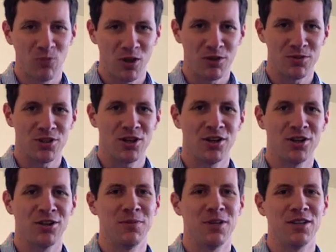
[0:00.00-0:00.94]
I'm sorry I
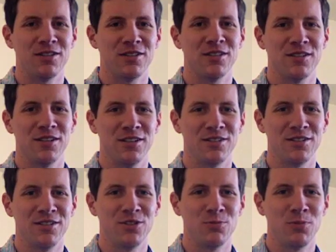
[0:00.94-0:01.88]
couldn't make it to today's
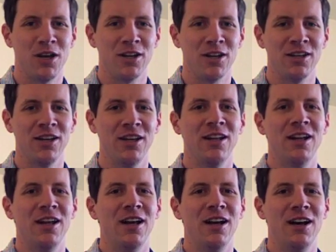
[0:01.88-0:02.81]
Teach Back.
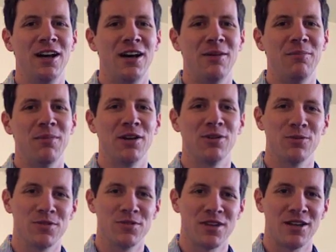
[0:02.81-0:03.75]
My
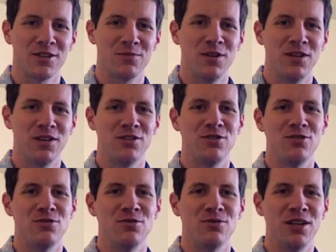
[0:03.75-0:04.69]
group has asked me
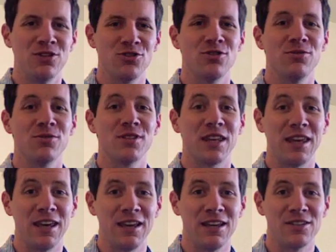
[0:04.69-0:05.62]
to introduce the
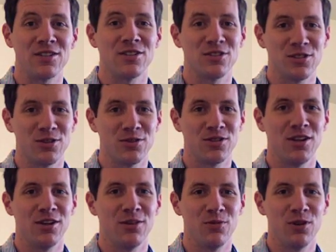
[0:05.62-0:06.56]
case
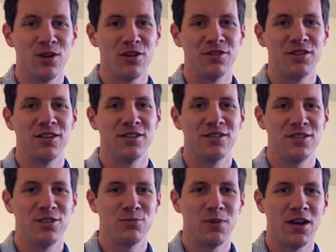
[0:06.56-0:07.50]
associated with today's
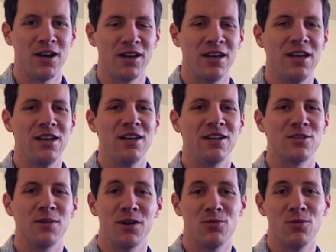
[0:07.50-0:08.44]
Teach Back. It's
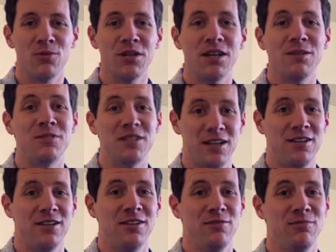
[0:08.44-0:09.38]
about a woman named
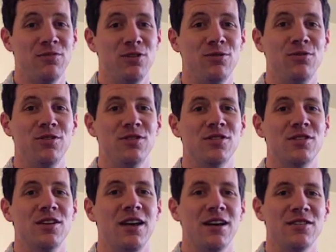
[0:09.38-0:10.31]
Dana who
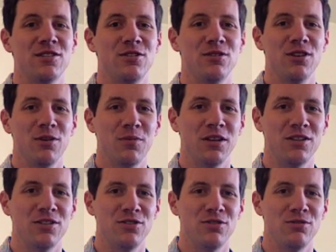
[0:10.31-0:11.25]
is asked to come
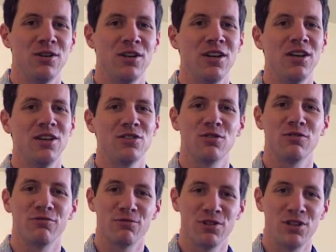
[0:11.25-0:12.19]
in to sort
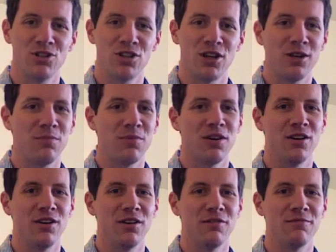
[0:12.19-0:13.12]
of reshape
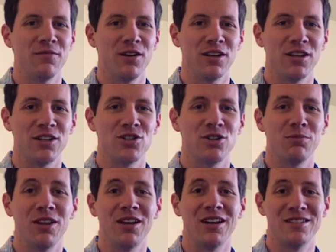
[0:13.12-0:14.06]
a kitchen
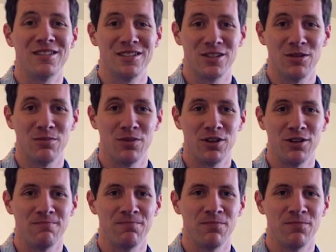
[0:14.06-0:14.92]
appliances company.